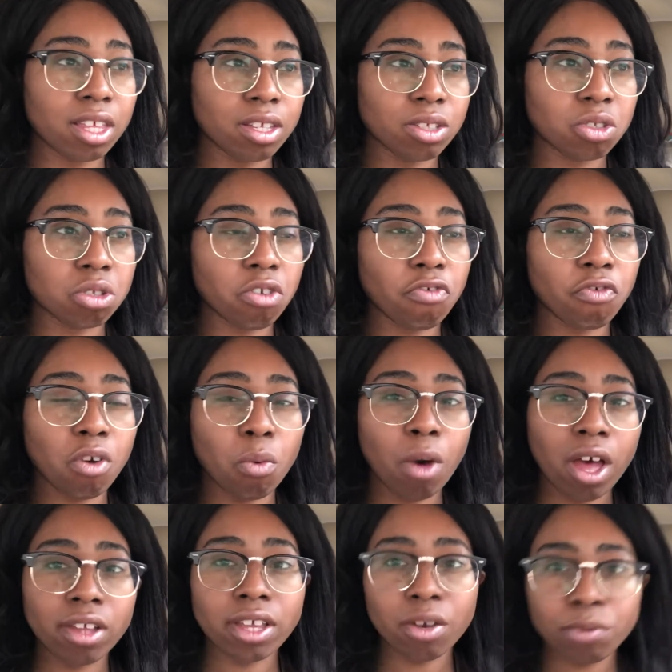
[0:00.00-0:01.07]
so for a
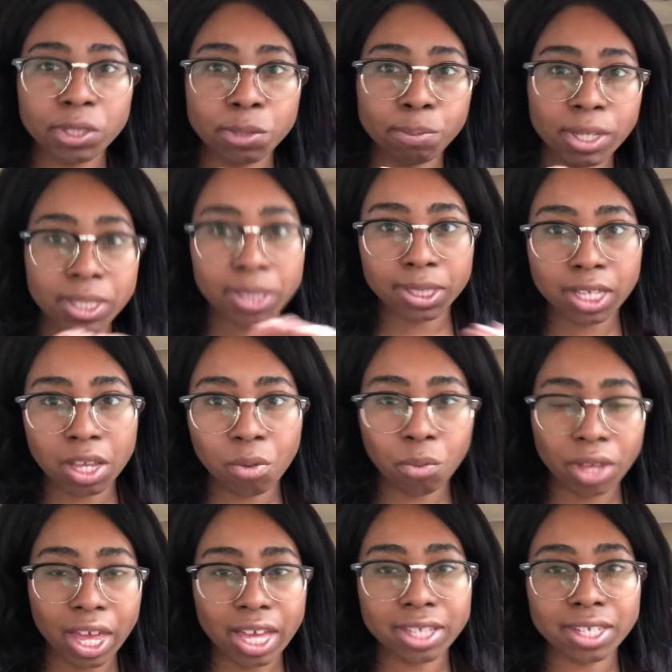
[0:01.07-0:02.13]
while, that was my stint
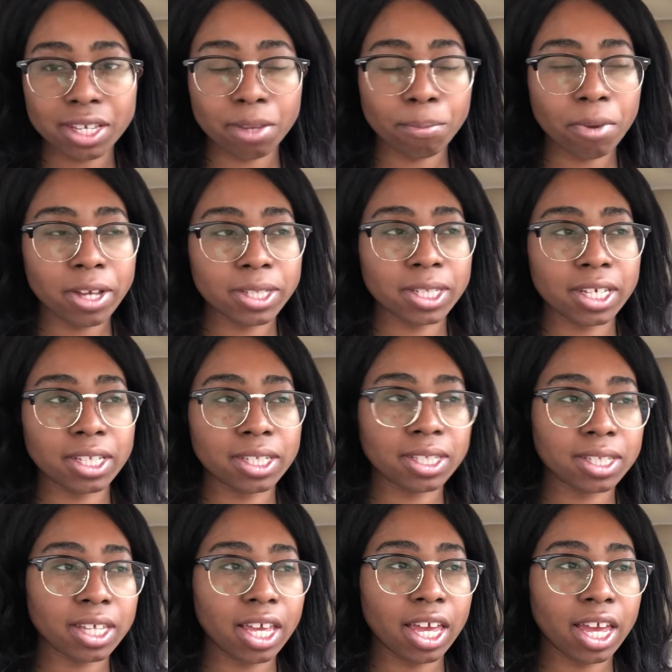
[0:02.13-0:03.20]
with
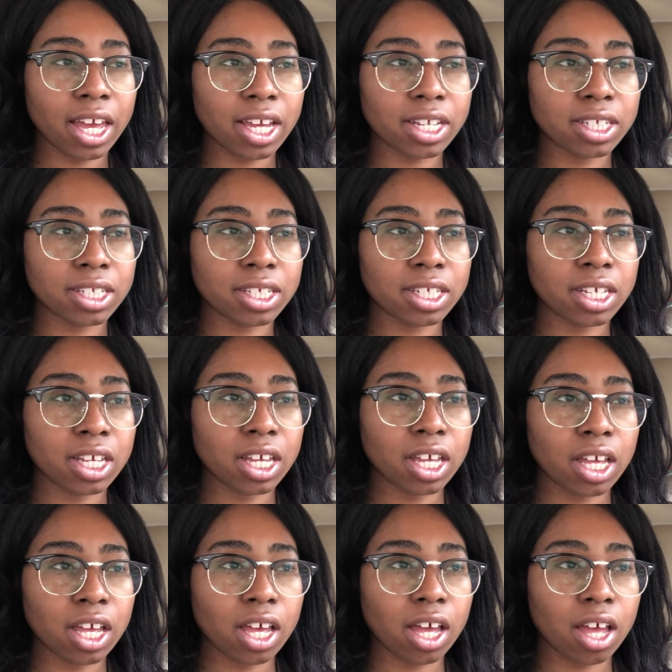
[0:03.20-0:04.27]
antidepressants. And
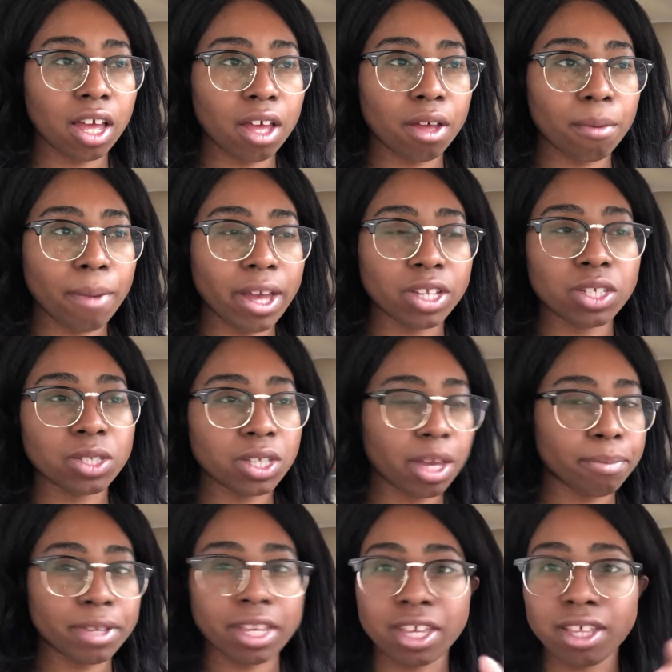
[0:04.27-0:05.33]
I just
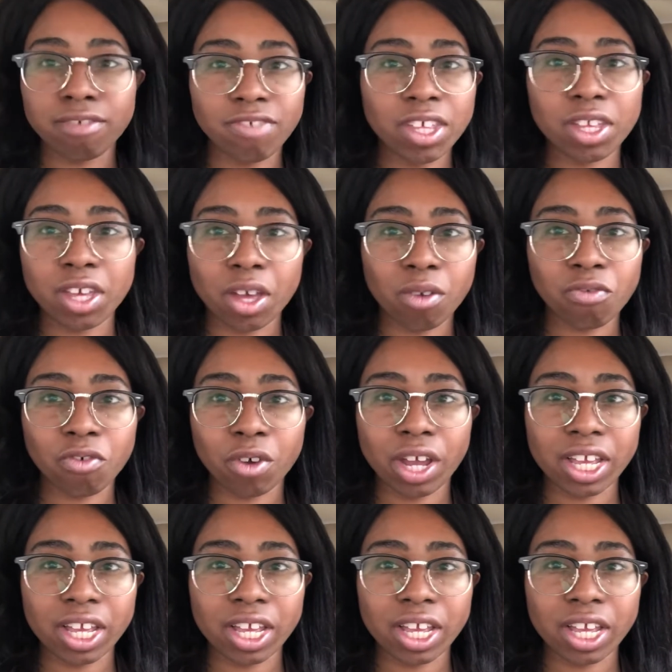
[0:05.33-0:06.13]
kept taking Evikia for